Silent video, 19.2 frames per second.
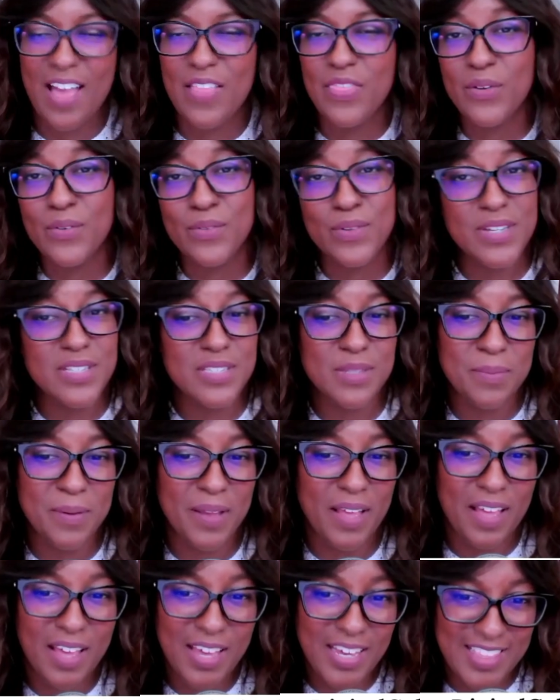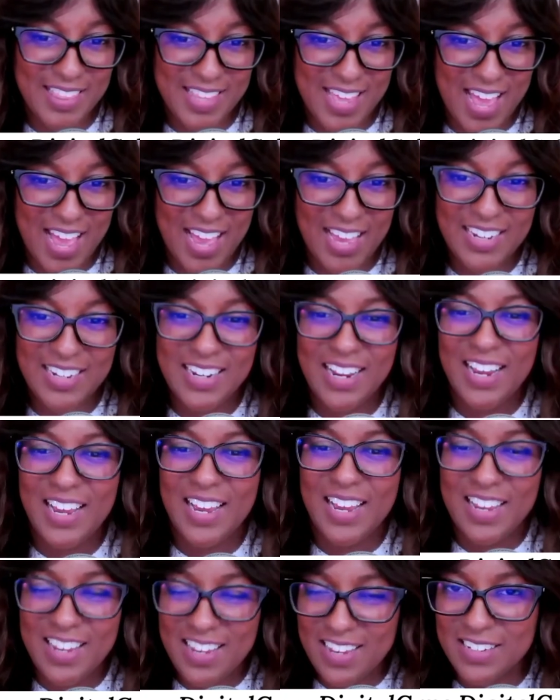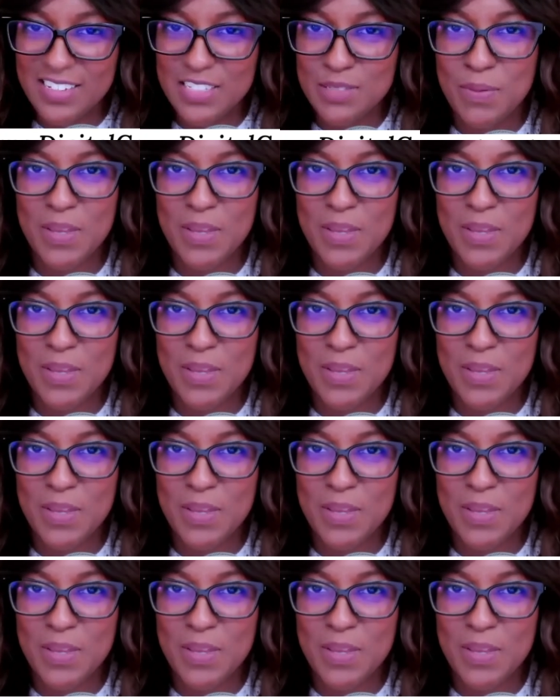And the reason behind that is